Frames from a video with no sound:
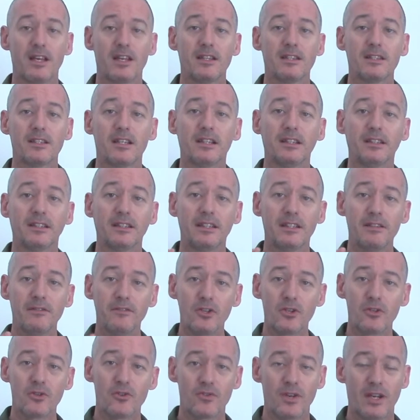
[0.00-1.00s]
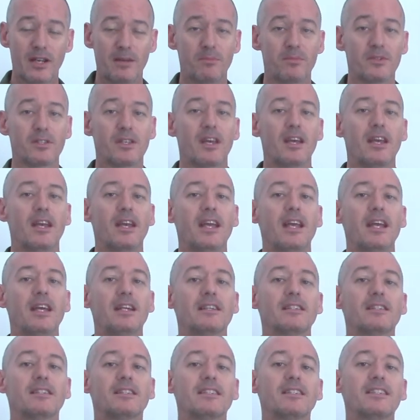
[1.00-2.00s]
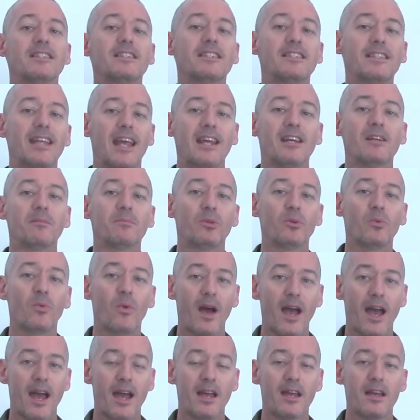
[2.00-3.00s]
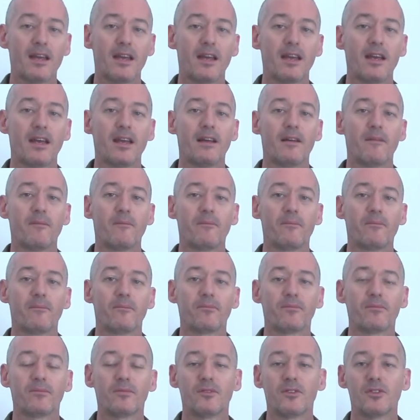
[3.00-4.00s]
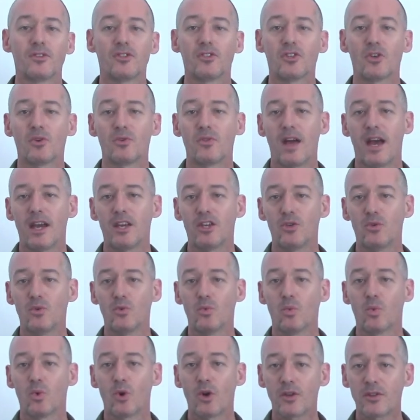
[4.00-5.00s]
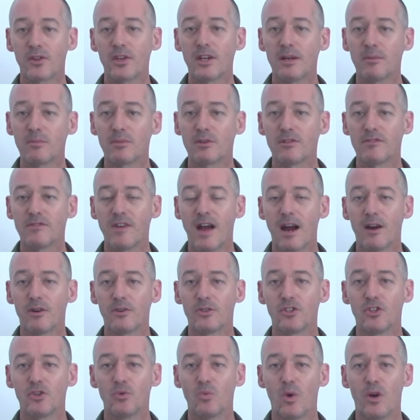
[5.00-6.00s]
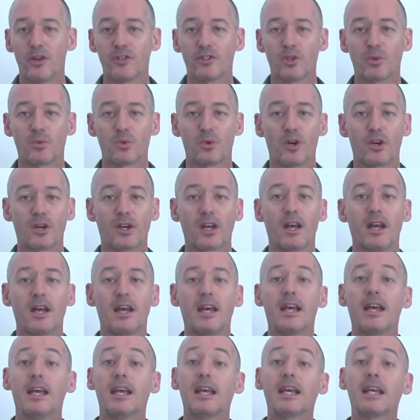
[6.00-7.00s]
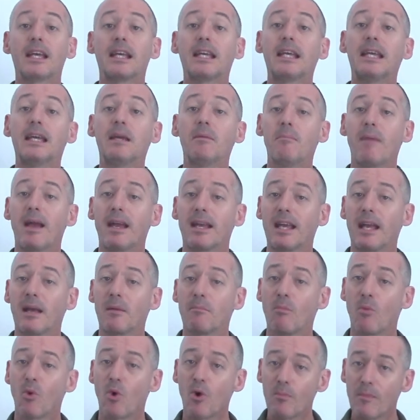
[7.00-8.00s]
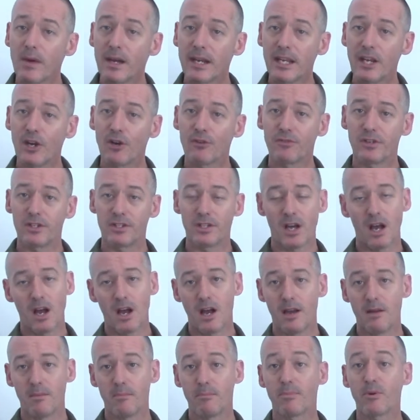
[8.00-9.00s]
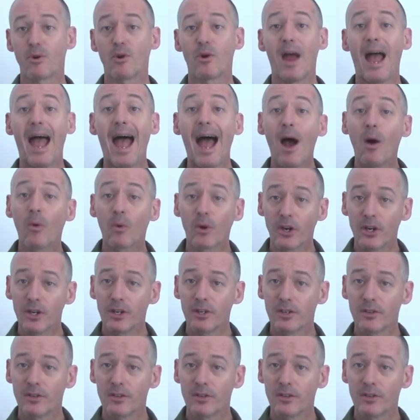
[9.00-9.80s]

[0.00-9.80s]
to live your dreams in a sustainable way so that you work the number of hours you want to work, keep making more money over time per hour,